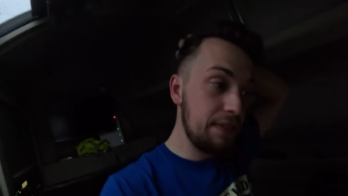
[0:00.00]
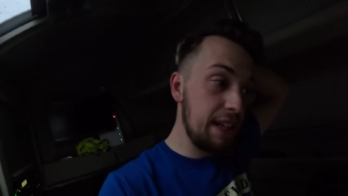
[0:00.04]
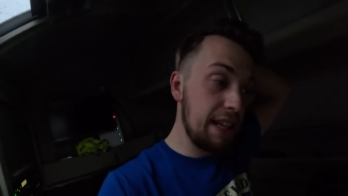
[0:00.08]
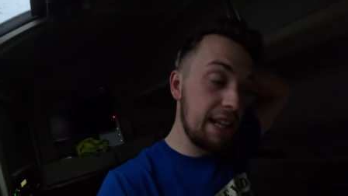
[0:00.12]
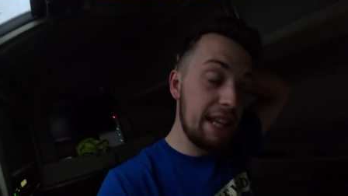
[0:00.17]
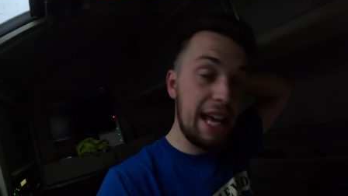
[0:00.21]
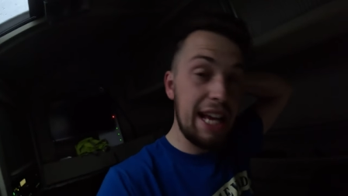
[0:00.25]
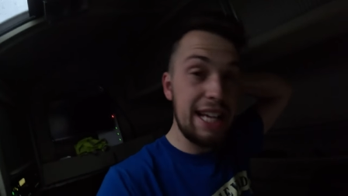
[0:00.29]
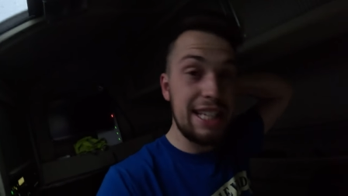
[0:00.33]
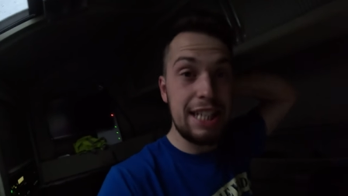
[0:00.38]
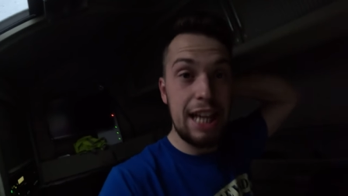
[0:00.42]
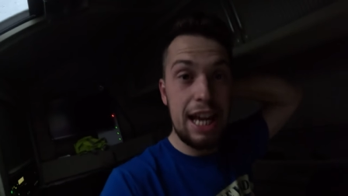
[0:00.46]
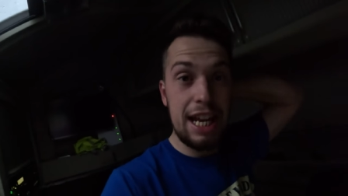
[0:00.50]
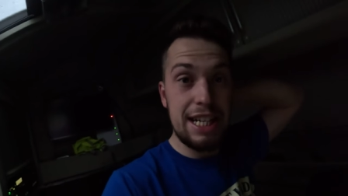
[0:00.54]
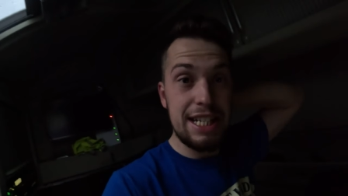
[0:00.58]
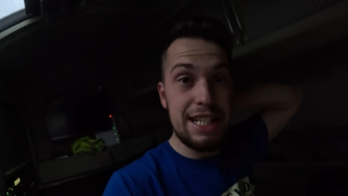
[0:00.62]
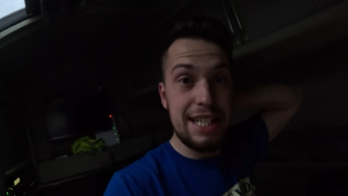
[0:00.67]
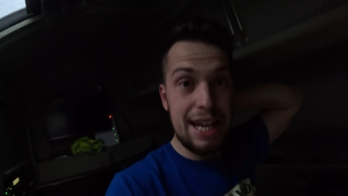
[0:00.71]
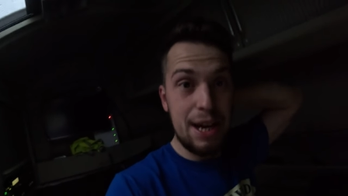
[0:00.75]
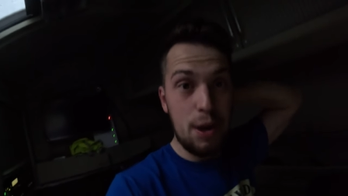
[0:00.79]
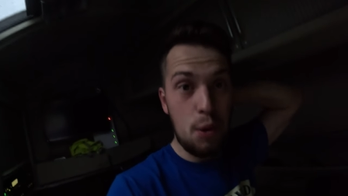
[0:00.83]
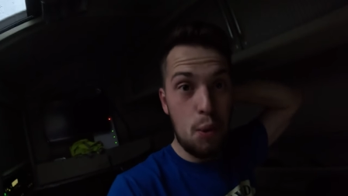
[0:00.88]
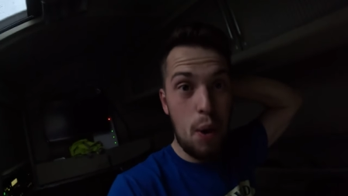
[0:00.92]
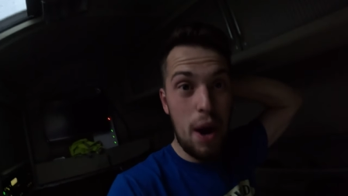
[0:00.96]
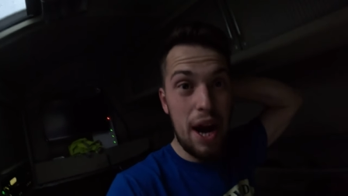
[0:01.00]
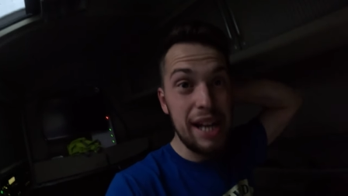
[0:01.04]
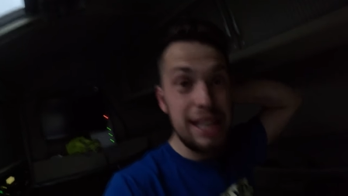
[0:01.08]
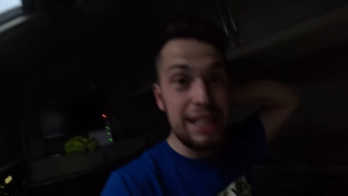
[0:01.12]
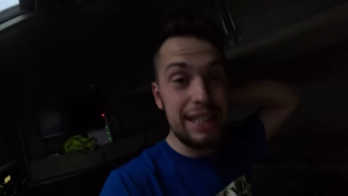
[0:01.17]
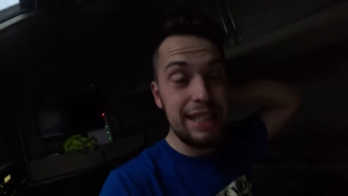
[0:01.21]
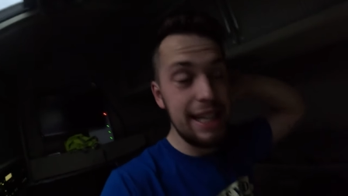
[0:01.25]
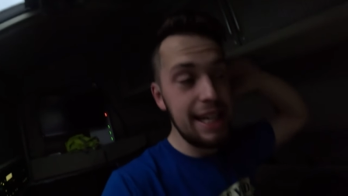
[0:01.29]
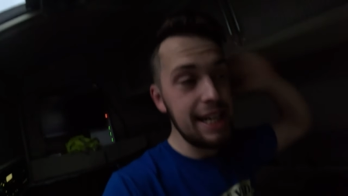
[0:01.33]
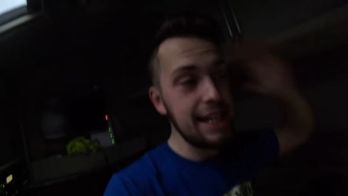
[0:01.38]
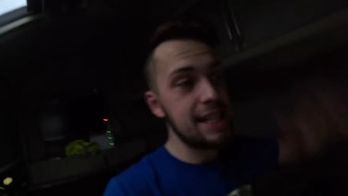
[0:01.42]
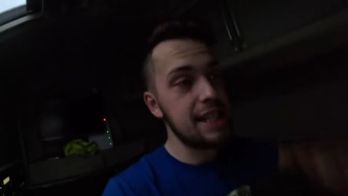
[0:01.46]
this
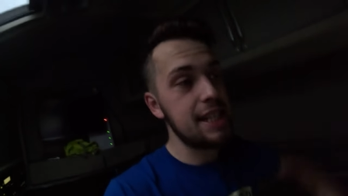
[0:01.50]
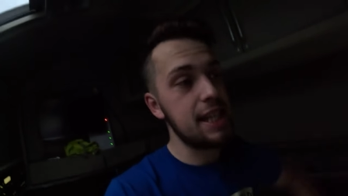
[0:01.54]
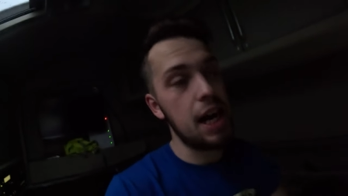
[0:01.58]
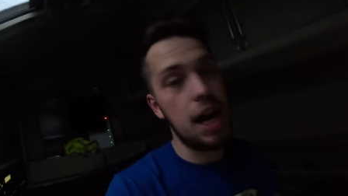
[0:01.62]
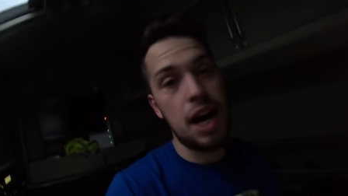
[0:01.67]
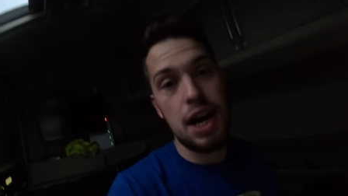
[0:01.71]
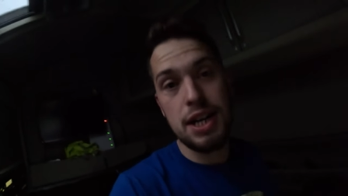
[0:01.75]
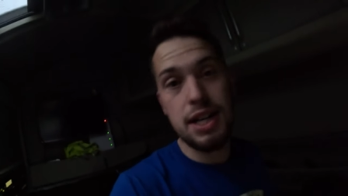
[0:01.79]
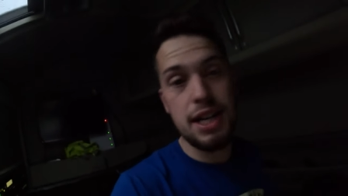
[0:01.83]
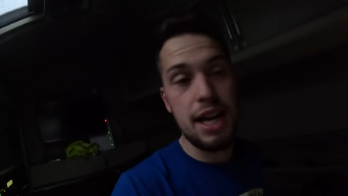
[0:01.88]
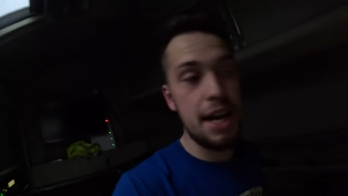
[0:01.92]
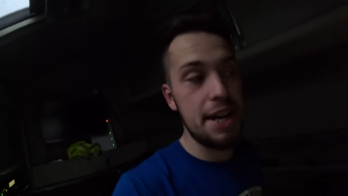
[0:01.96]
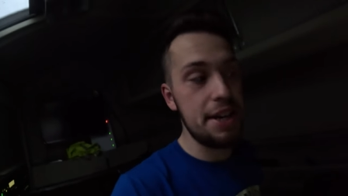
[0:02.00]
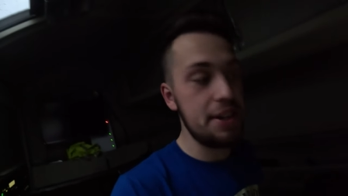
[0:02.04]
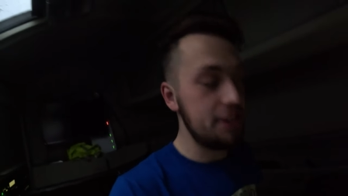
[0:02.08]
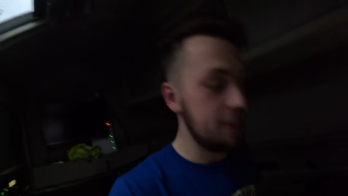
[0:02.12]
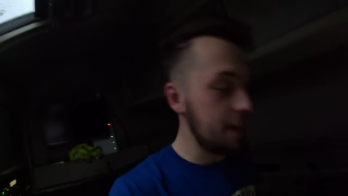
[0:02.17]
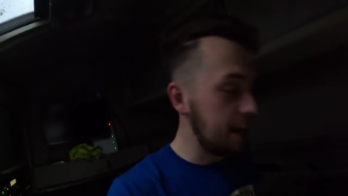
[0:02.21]
20-ton